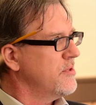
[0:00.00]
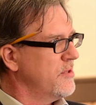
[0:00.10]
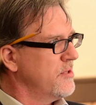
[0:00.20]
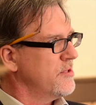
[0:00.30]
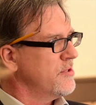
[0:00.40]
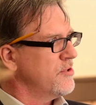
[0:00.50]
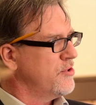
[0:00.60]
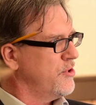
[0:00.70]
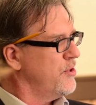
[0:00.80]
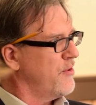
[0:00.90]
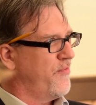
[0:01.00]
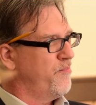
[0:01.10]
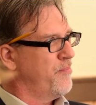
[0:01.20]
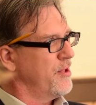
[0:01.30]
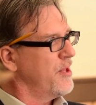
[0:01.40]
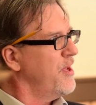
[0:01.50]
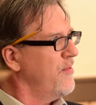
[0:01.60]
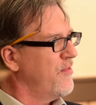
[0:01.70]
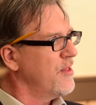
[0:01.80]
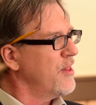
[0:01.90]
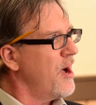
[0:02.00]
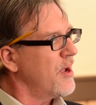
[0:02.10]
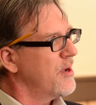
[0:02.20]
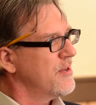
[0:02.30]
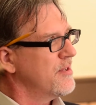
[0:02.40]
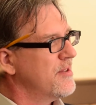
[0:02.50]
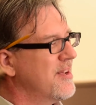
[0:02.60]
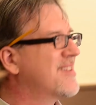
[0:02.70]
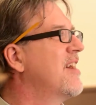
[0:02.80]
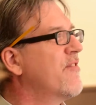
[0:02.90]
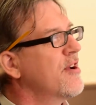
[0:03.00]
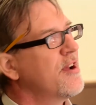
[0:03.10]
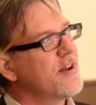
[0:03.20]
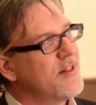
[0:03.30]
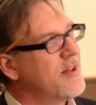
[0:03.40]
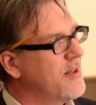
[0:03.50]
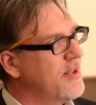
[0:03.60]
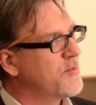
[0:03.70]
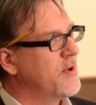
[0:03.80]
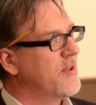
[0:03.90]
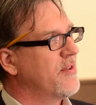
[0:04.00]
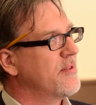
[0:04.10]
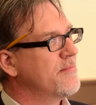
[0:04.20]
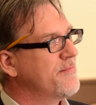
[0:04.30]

Do you believe in luck? It's not a very good Clint Eastwood, is it?